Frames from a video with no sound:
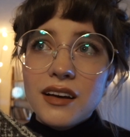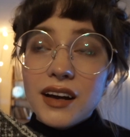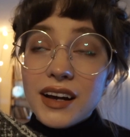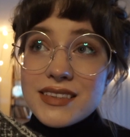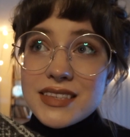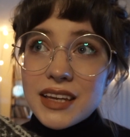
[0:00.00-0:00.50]

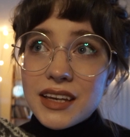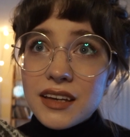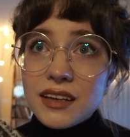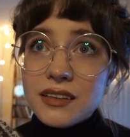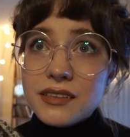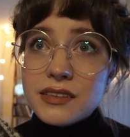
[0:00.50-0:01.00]
I'd
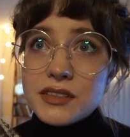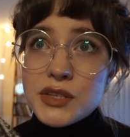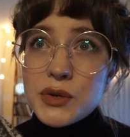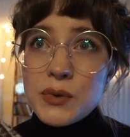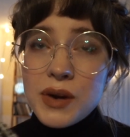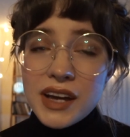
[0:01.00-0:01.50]
say
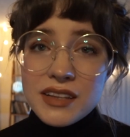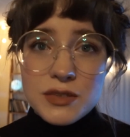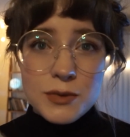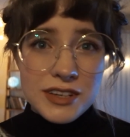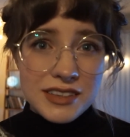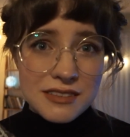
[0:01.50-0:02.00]
2 nights
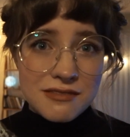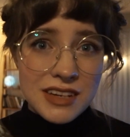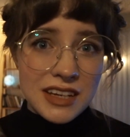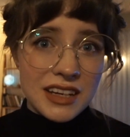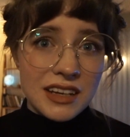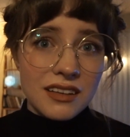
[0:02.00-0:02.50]
worth of
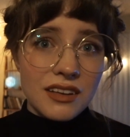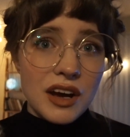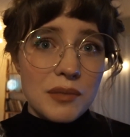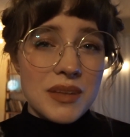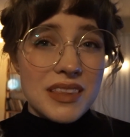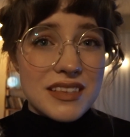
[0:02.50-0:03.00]
knitting
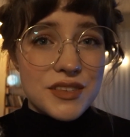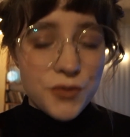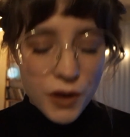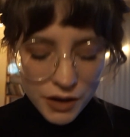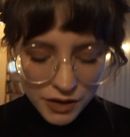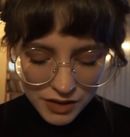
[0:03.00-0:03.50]
got me this
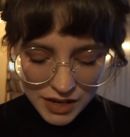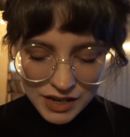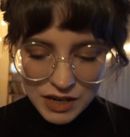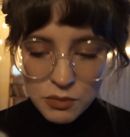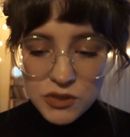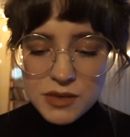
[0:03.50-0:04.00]
far, and
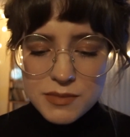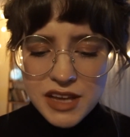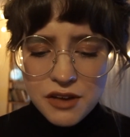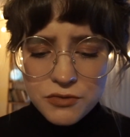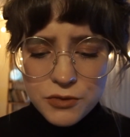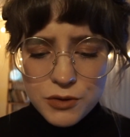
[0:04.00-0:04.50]
I put them
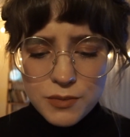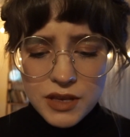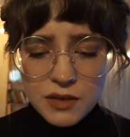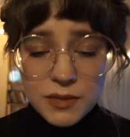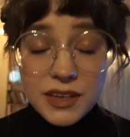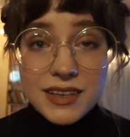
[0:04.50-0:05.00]
down for a
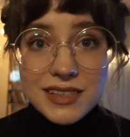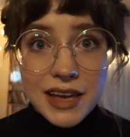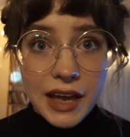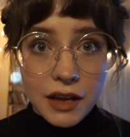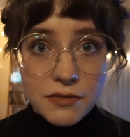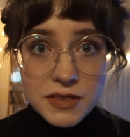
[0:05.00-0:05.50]
bit because I
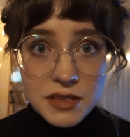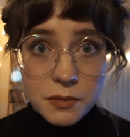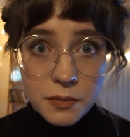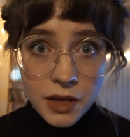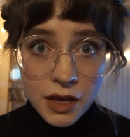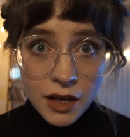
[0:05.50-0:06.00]
have
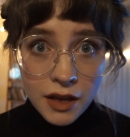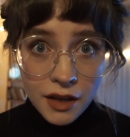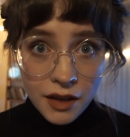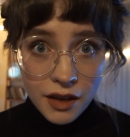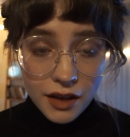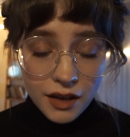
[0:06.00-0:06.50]
some
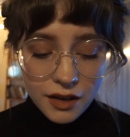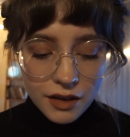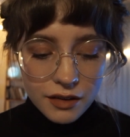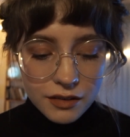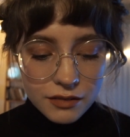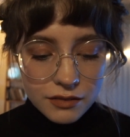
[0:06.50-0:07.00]

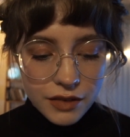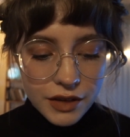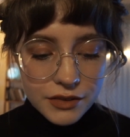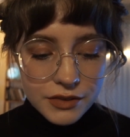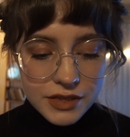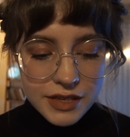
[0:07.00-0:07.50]

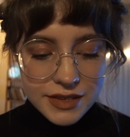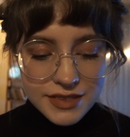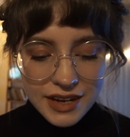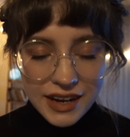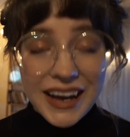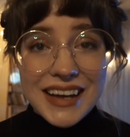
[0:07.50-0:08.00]
other things
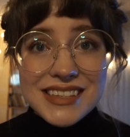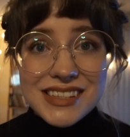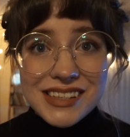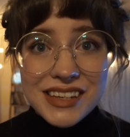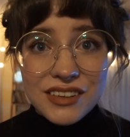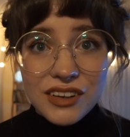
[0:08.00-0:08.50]
that I had to
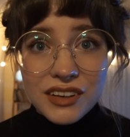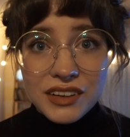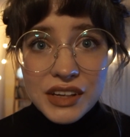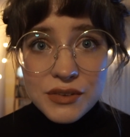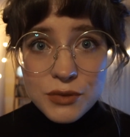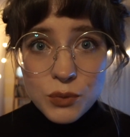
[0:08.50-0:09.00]
knit on
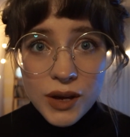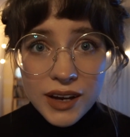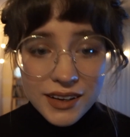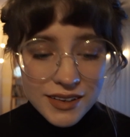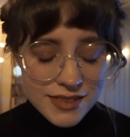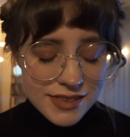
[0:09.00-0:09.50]

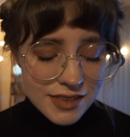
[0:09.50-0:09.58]
gift-wise.